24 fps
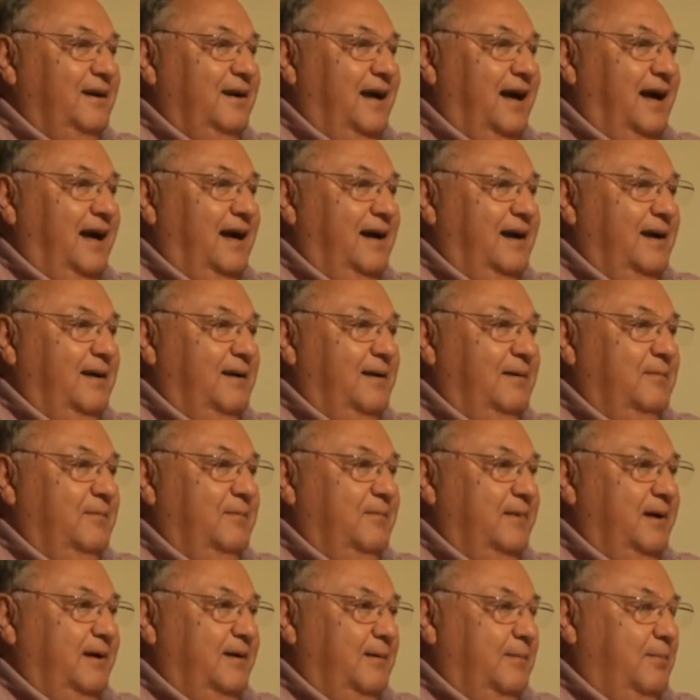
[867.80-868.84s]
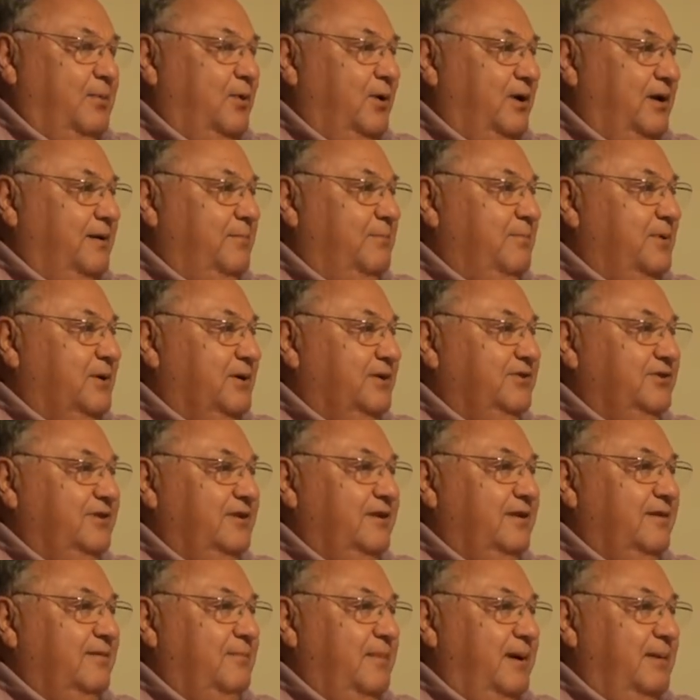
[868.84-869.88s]
uh, appointed
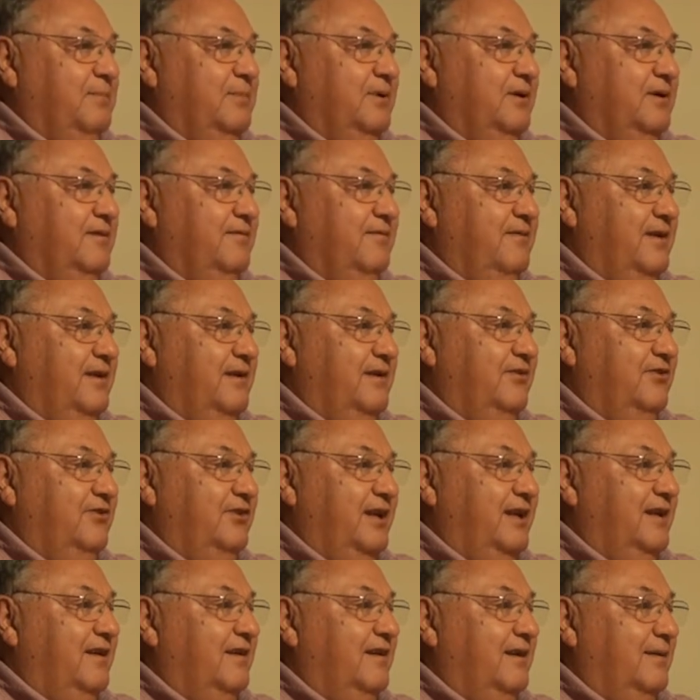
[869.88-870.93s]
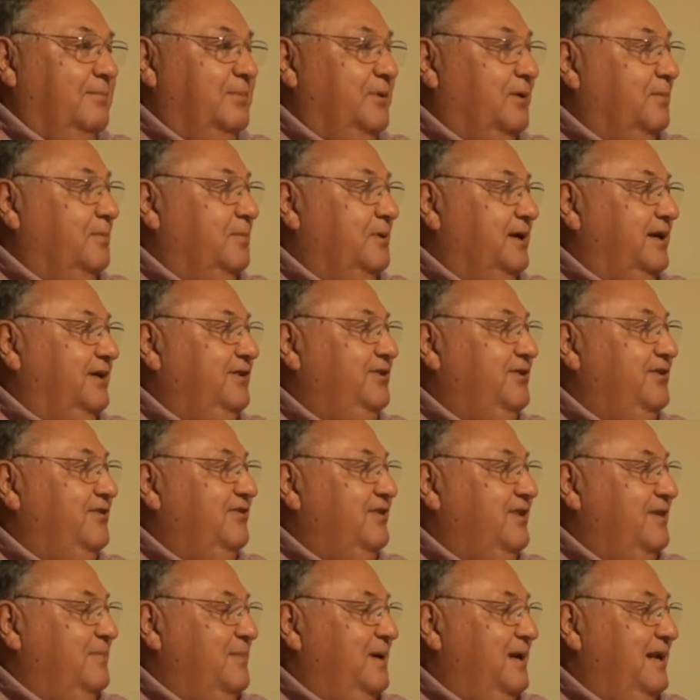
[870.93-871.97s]
person, member of the Senate Appropriations
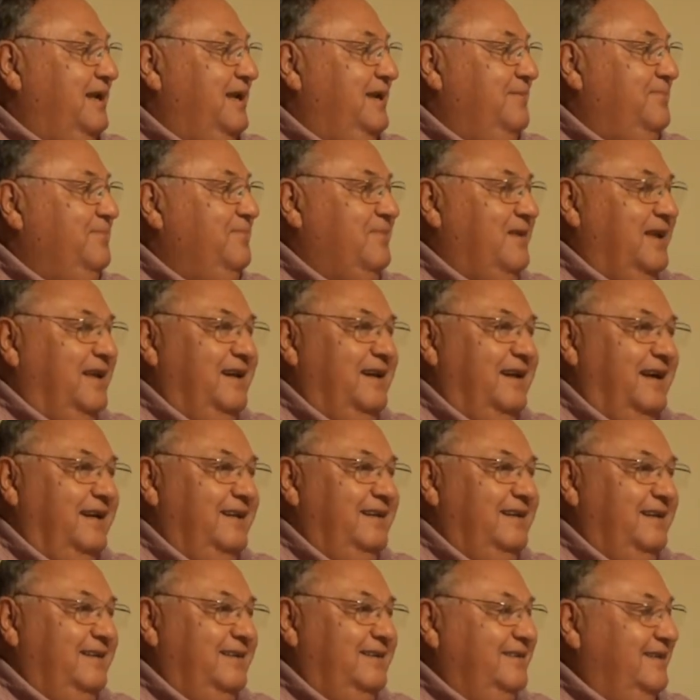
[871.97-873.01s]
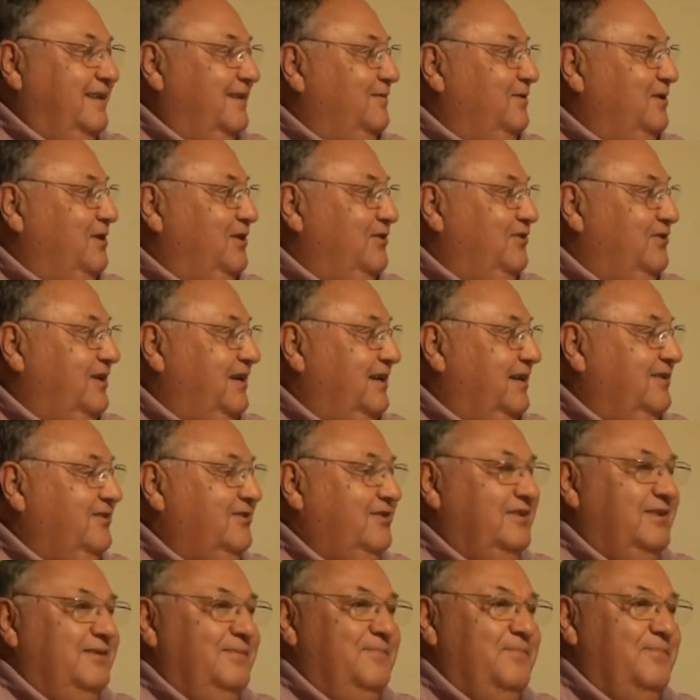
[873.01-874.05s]
Committee in
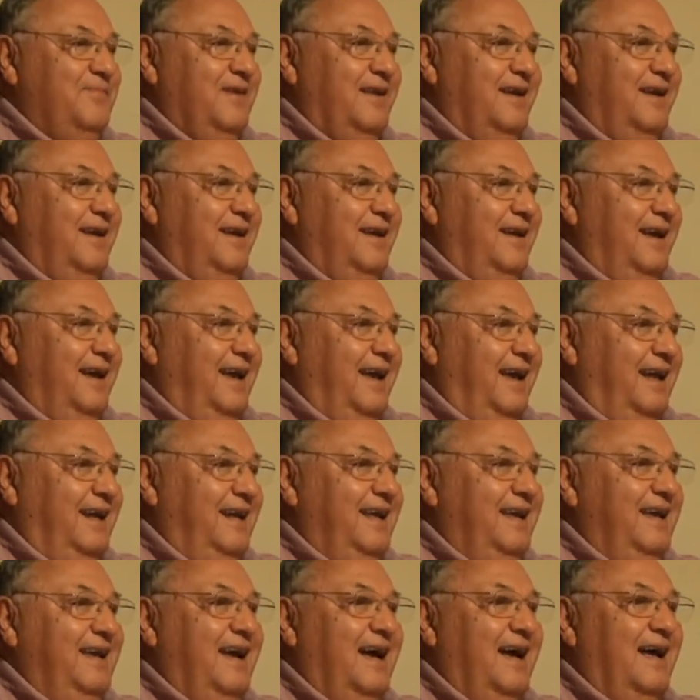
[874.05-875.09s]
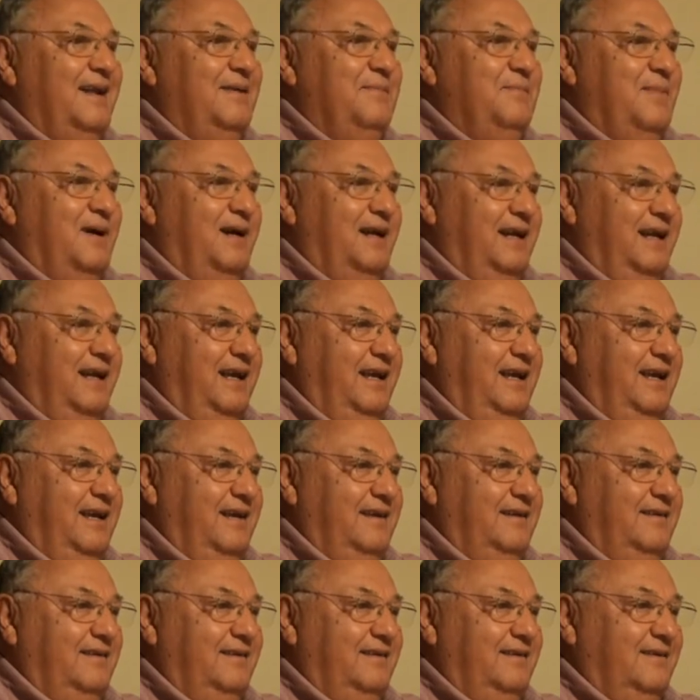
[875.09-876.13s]
1976, and he got money
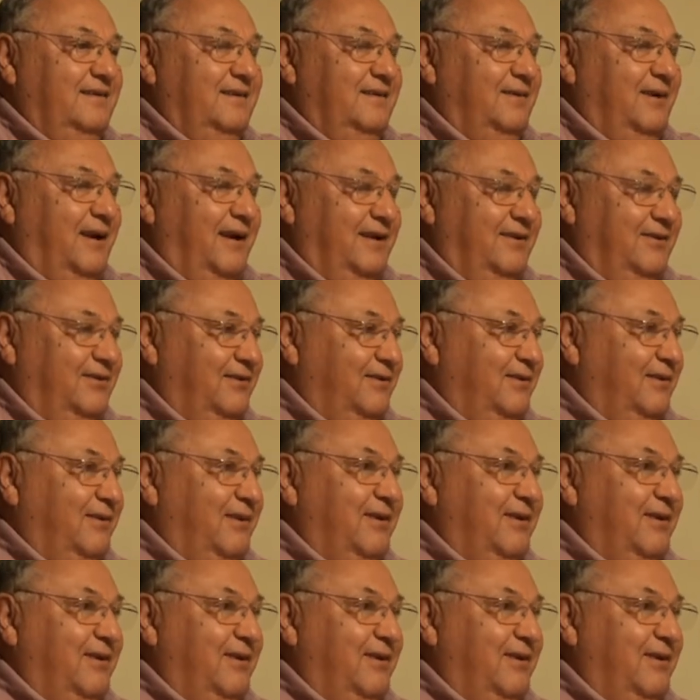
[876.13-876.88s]
as